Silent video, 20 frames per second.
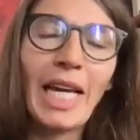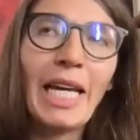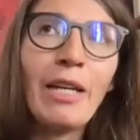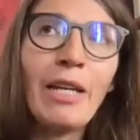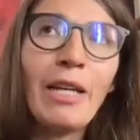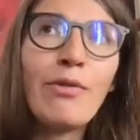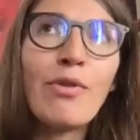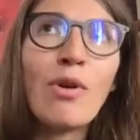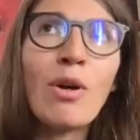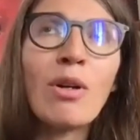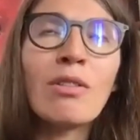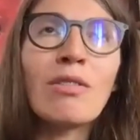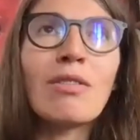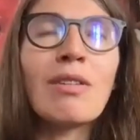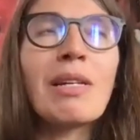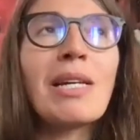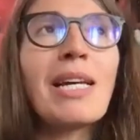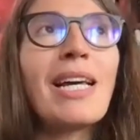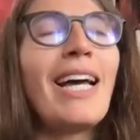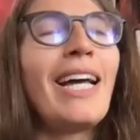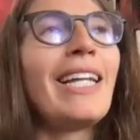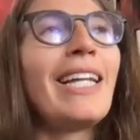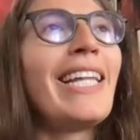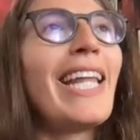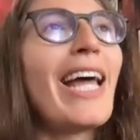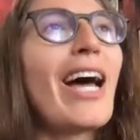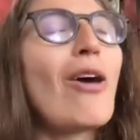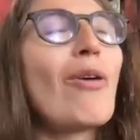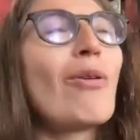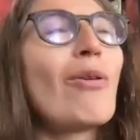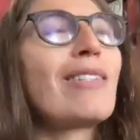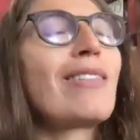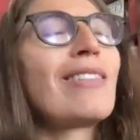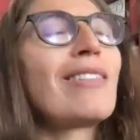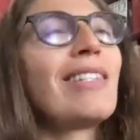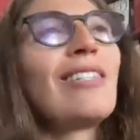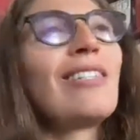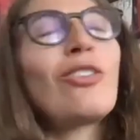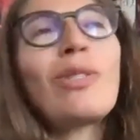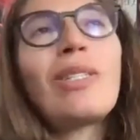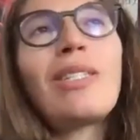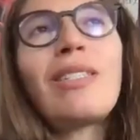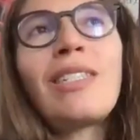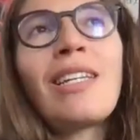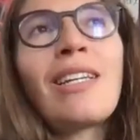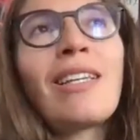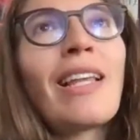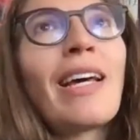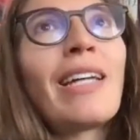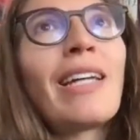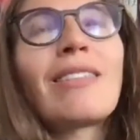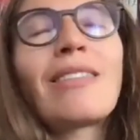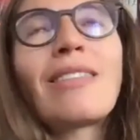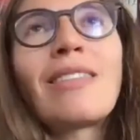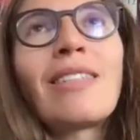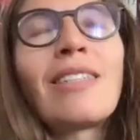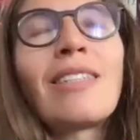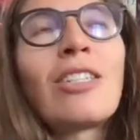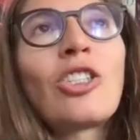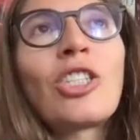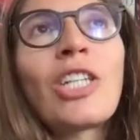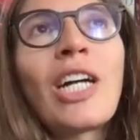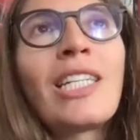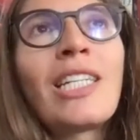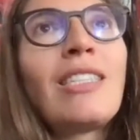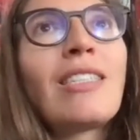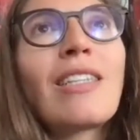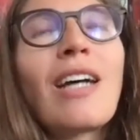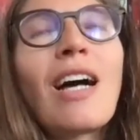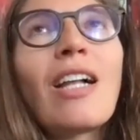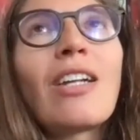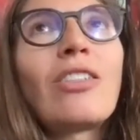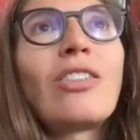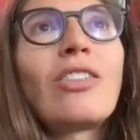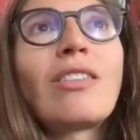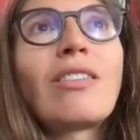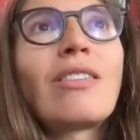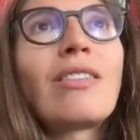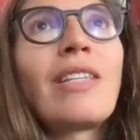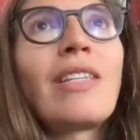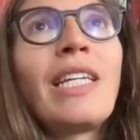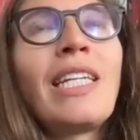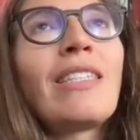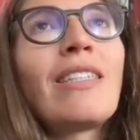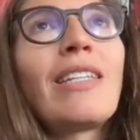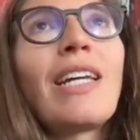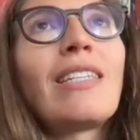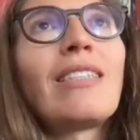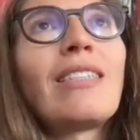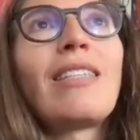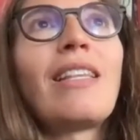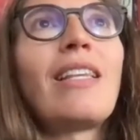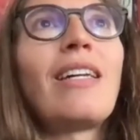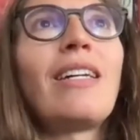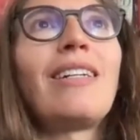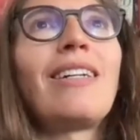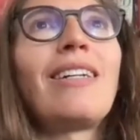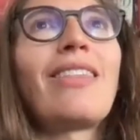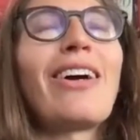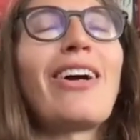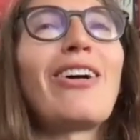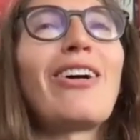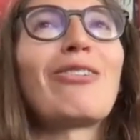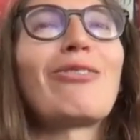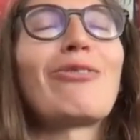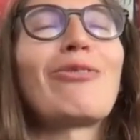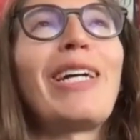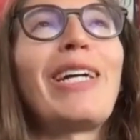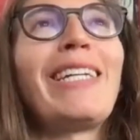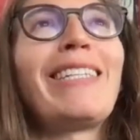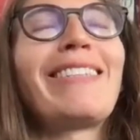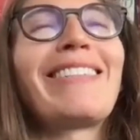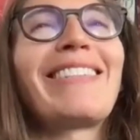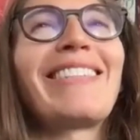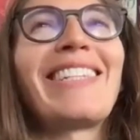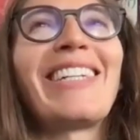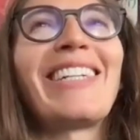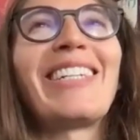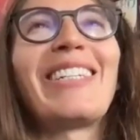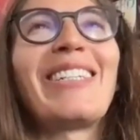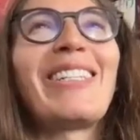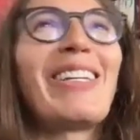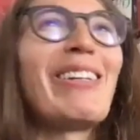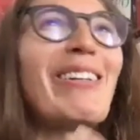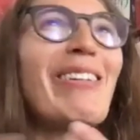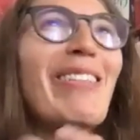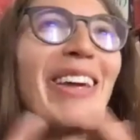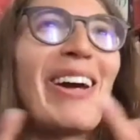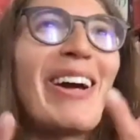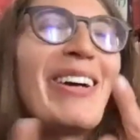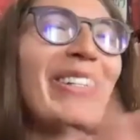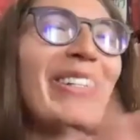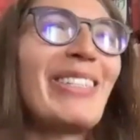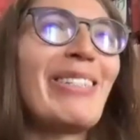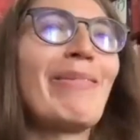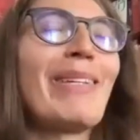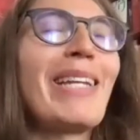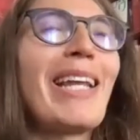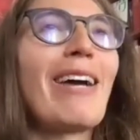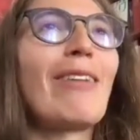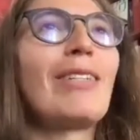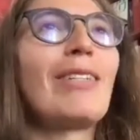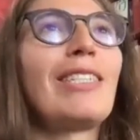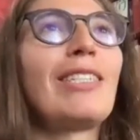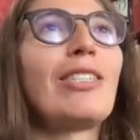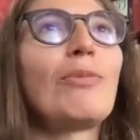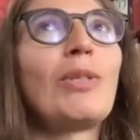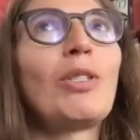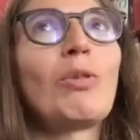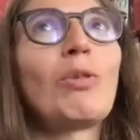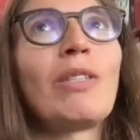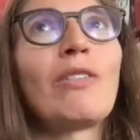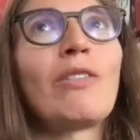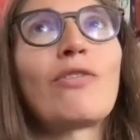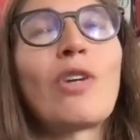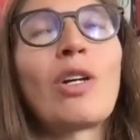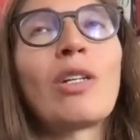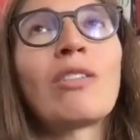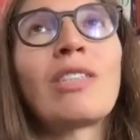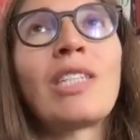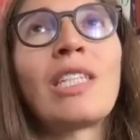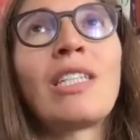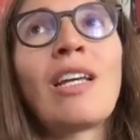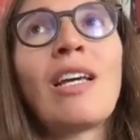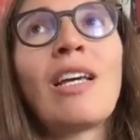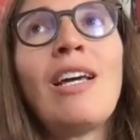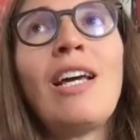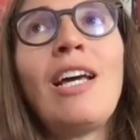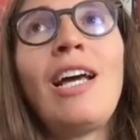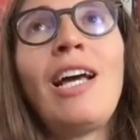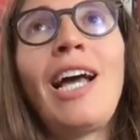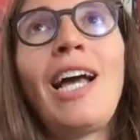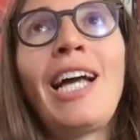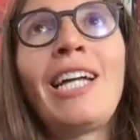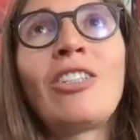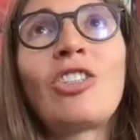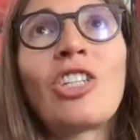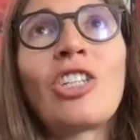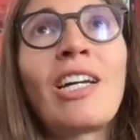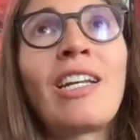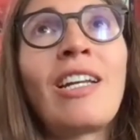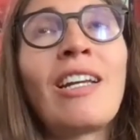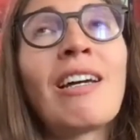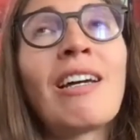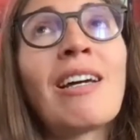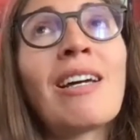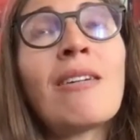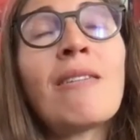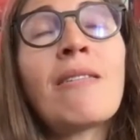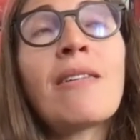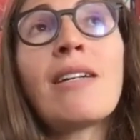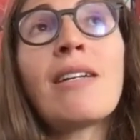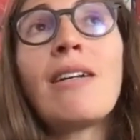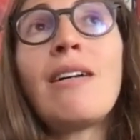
in France. Now, it's interesting that Chinese scholars think that there are great, you know, there are similarities between France and China.